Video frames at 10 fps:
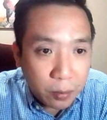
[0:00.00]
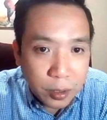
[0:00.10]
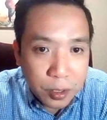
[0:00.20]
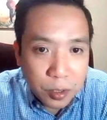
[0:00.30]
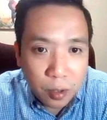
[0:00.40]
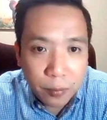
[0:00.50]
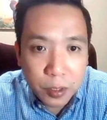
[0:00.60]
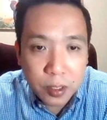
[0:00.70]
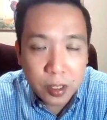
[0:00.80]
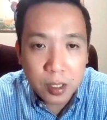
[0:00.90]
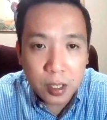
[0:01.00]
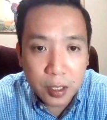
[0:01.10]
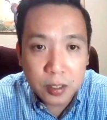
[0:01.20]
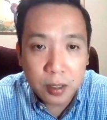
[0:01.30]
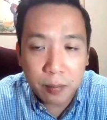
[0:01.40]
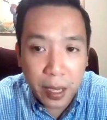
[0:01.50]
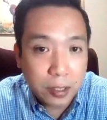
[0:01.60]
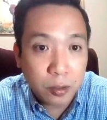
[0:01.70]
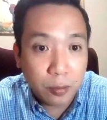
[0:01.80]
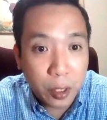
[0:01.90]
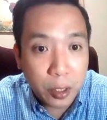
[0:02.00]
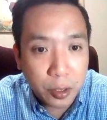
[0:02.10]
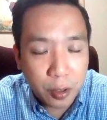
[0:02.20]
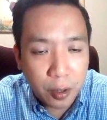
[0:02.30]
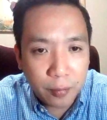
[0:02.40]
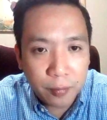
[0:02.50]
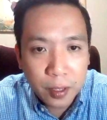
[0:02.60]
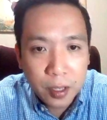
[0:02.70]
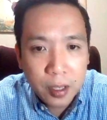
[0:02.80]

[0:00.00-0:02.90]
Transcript: which obviously is the base conversion of